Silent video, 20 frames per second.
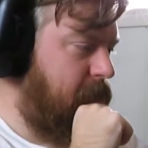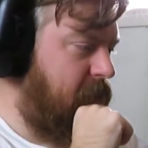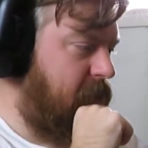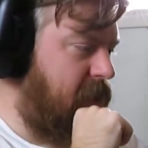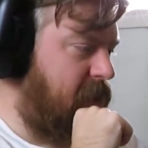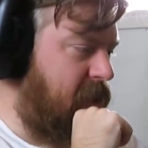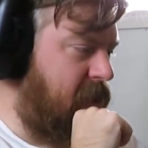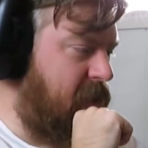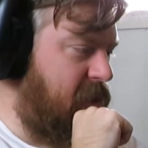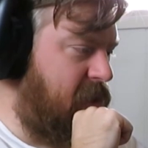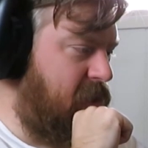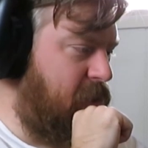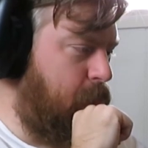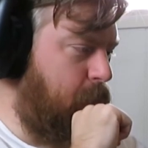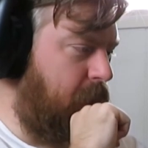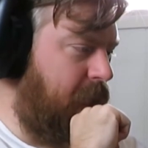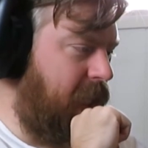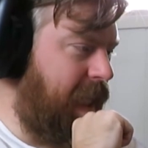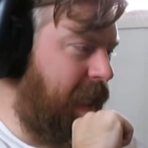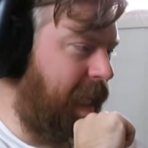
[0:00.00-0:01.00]
And this is
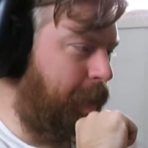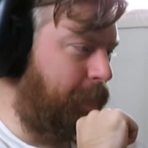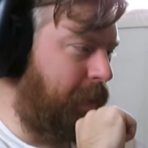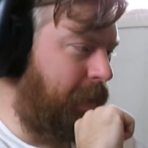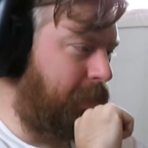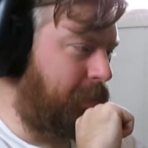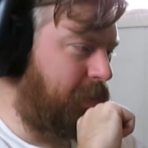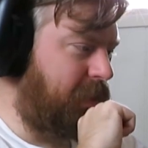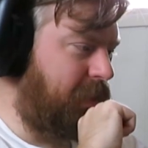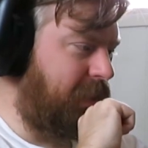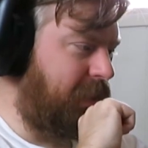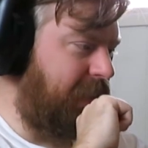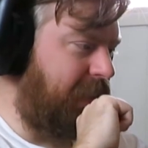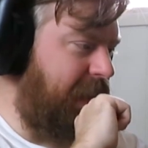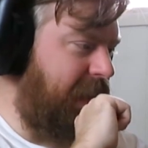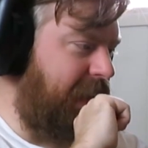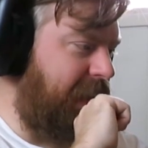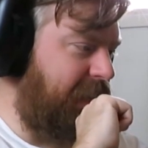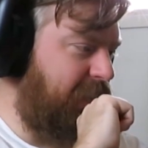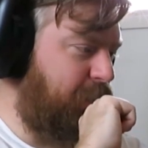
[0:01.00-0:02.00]
where you come up to the
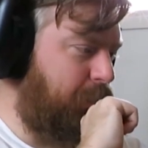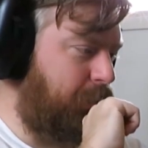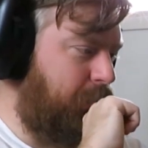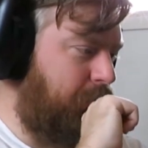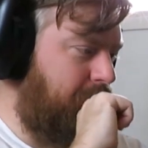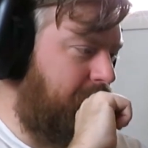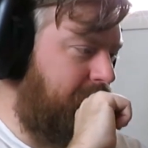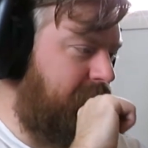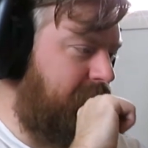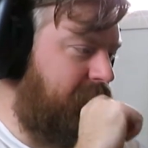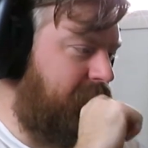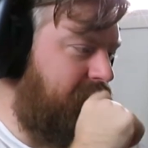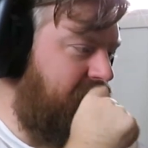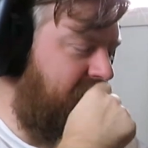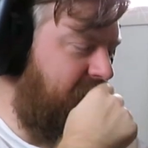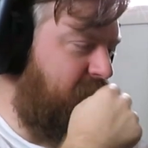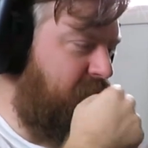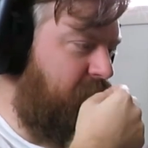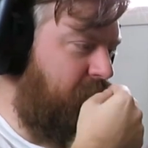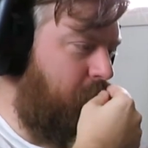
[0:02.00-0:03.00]
actual
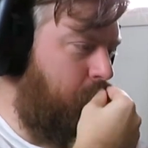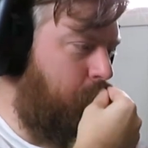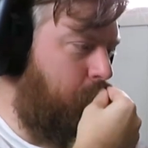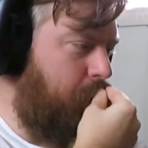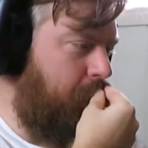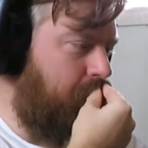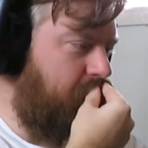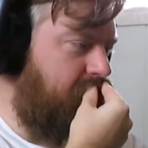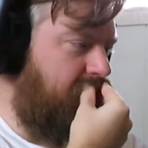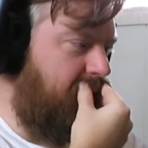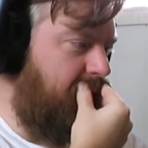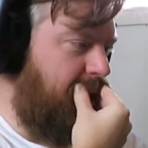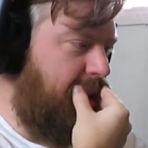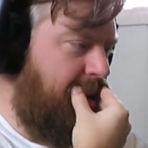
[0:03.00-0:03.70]
inside show building.